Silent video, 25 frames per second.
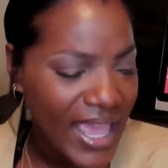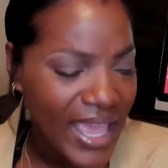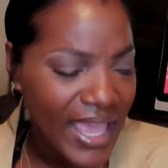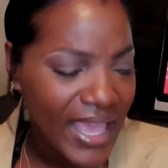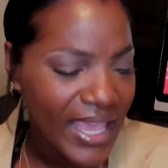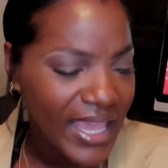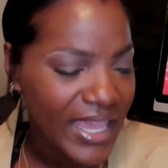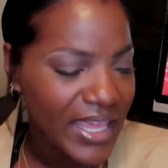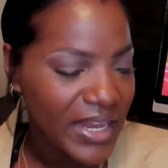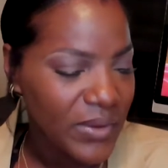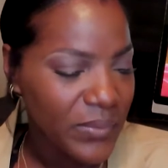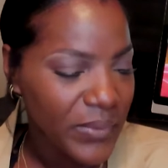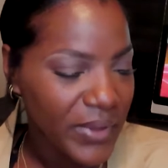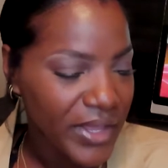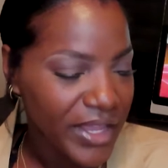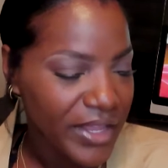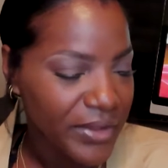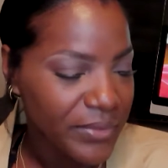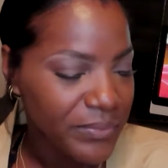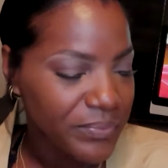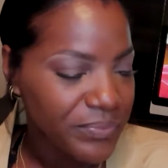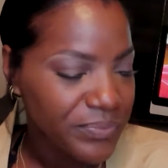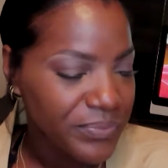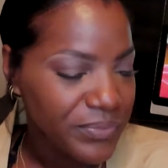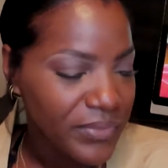
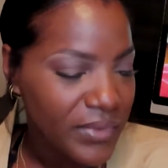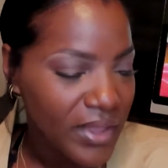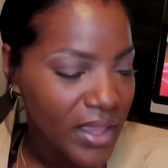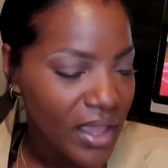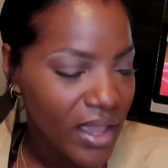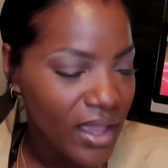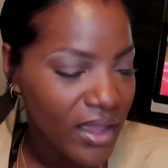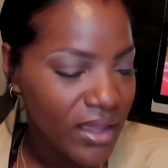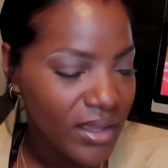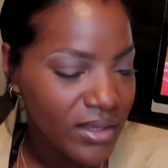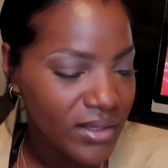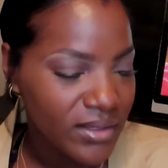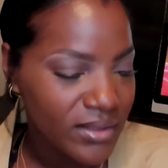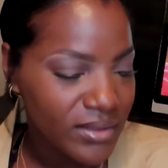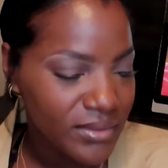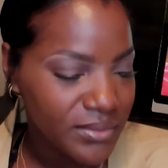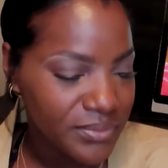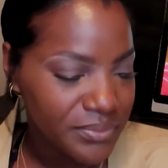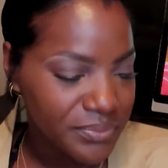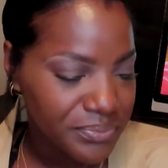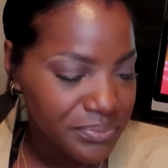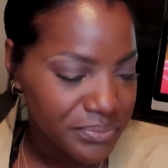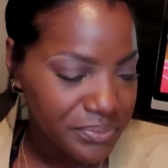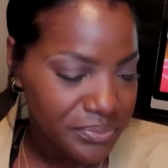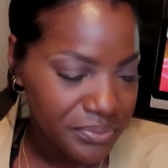Anyway,
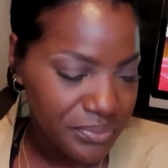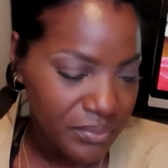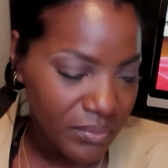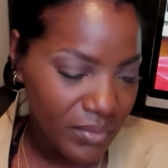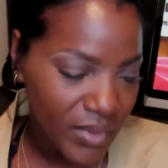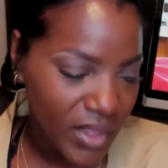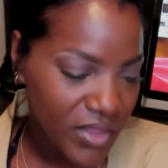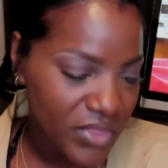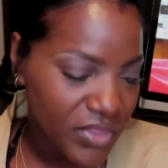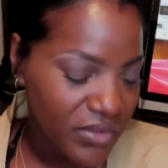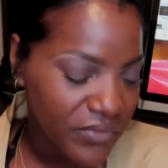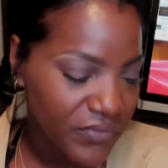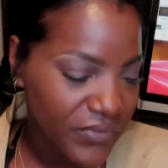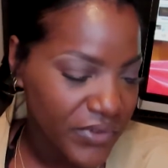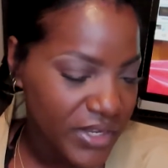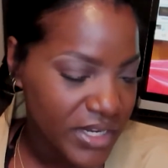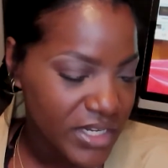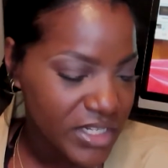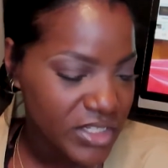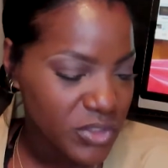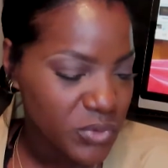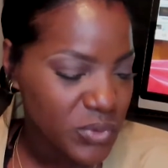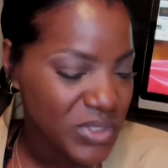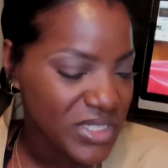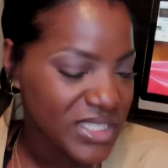the
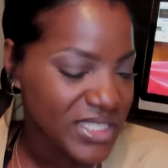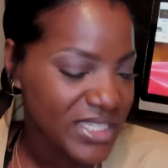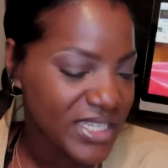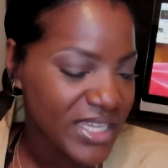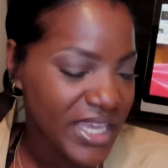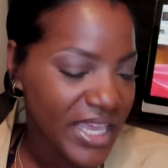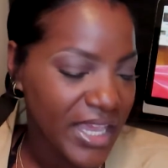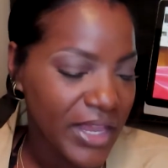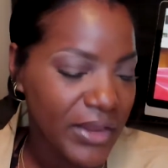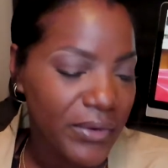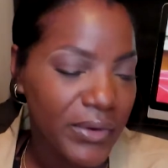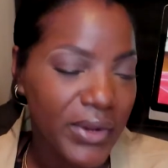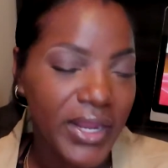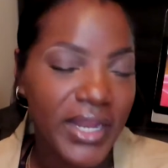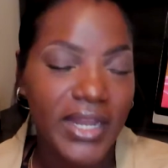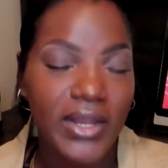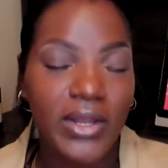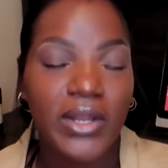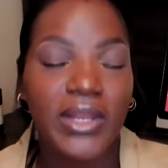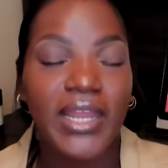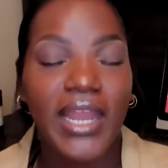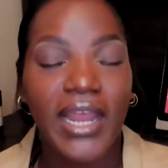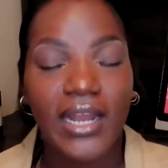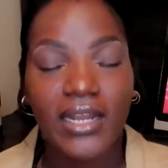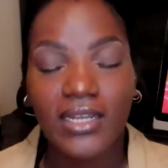footage we see Karen,
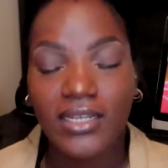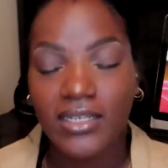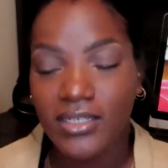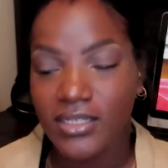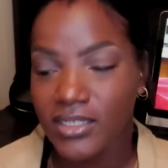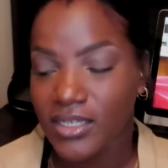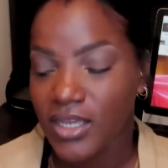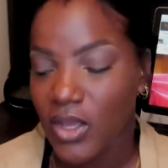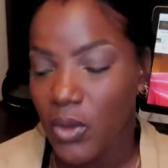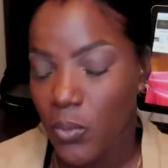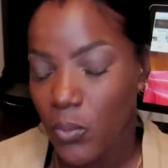now look,